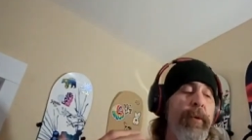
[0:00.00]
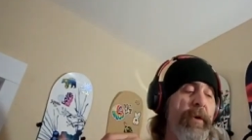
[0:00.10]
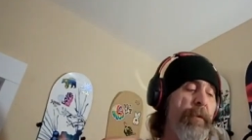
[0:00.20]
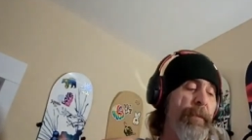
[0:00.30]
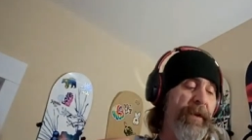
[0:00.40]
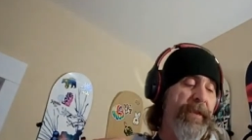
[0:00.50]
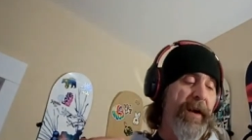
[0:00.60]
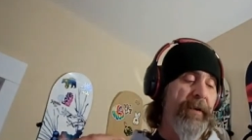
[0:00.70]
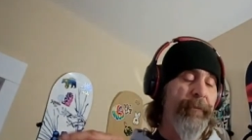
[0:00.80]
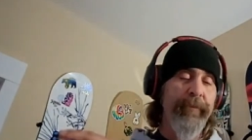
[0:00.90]
good point
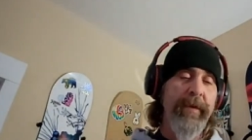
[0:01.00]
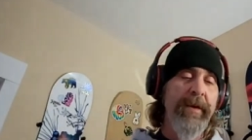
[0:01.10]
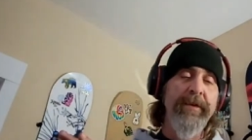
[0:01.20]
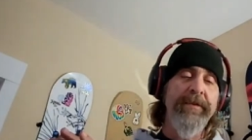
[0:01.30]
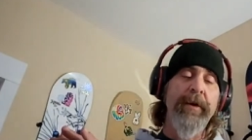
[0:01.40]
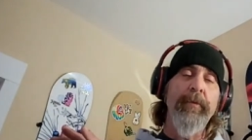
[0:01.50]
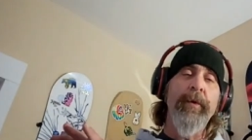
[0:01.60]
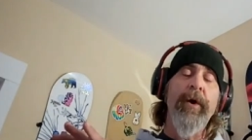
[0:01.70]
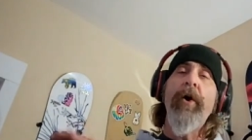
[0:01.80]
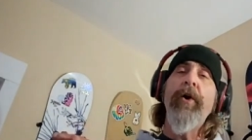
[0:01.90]
about that. Is that
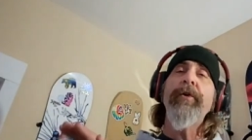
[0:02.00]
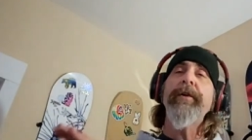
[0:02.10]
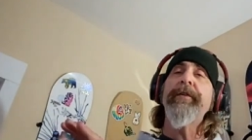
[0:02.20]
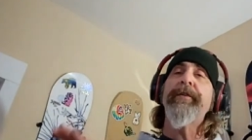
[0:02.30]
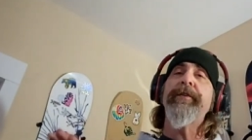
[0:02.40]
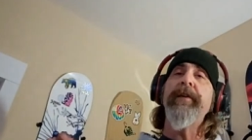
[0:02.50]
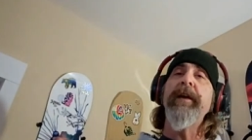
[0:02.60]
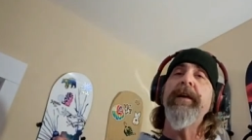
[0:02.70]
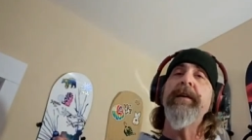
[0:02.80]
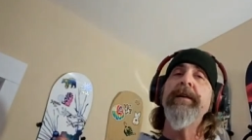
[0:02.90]
we're all going to
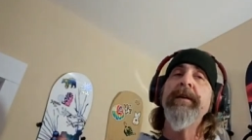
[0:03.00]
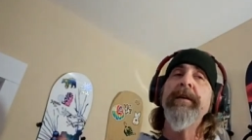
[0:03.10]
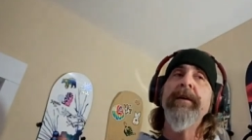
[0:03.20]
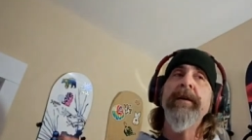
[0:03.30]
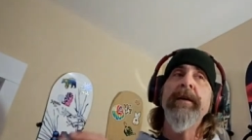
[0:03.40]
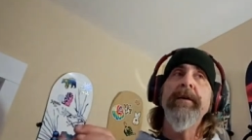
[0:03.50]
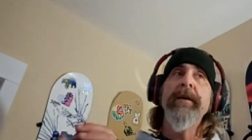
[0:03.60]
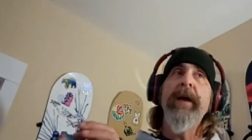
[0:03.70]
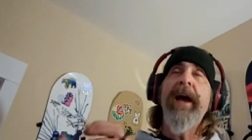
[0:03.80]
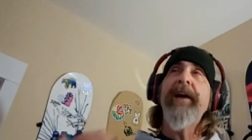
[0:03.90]
see
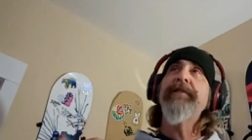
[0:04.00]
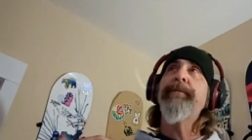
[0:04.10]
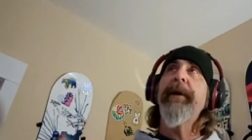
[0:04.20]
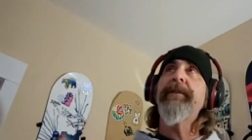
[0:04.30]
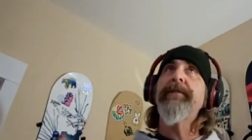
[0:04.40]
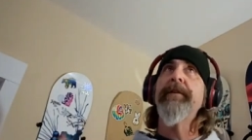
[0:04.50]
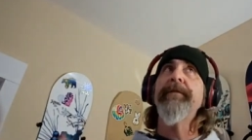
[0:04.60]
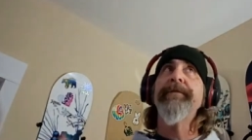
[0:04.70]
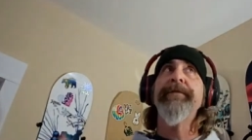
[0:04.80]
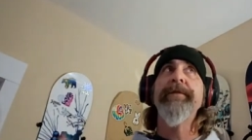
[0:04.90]
aspects
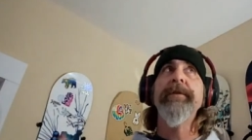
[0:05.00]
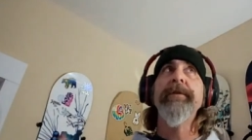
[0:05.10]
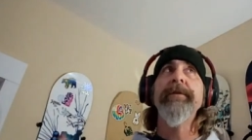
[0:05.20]
of